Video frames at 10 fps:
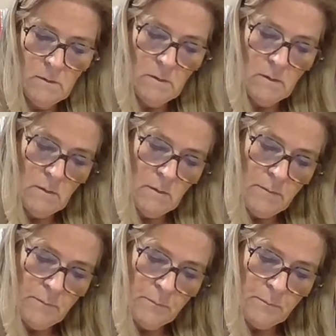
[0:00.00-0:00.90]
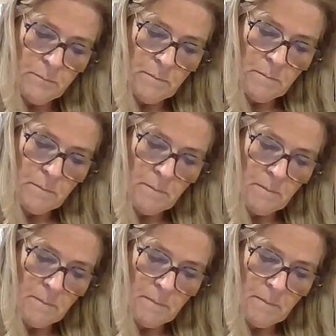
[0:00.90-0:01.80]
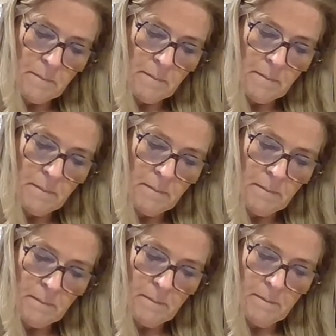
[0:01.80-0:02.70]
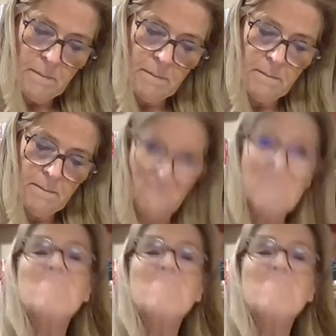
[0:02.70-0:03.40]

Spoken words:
No words are spoken by the person on screen.